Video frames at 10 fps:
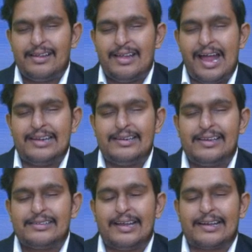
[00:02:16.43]
and
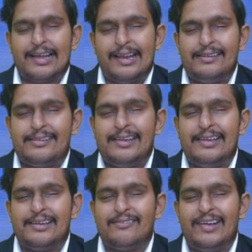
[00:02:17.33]
the currency
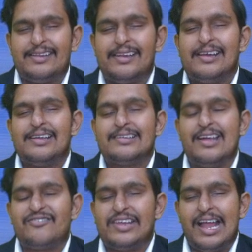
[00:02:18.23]
in which
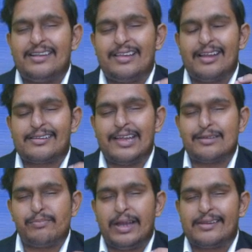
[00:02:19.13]
the financial
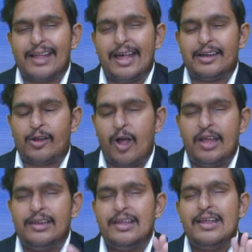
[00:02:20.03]
statements are
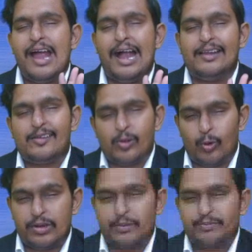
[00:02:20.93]
drawn and
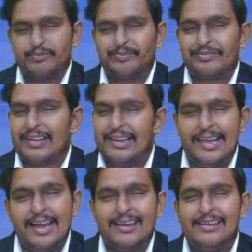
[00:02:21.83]
shown.
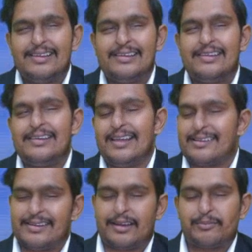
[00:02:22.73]
Clear?
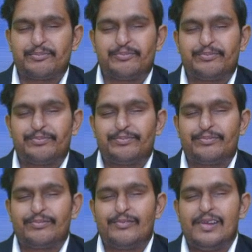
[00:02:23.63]
Yes, sir.
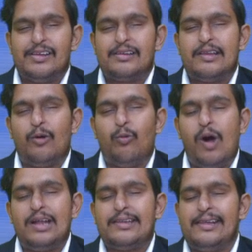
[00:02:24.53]
Now,
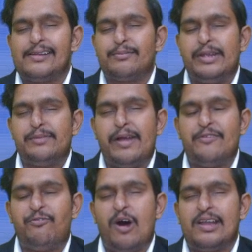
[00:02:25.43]
what is mean
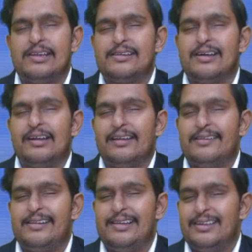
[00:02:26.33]
by foreign
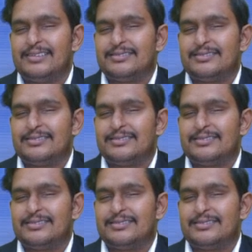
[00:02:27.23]
currency?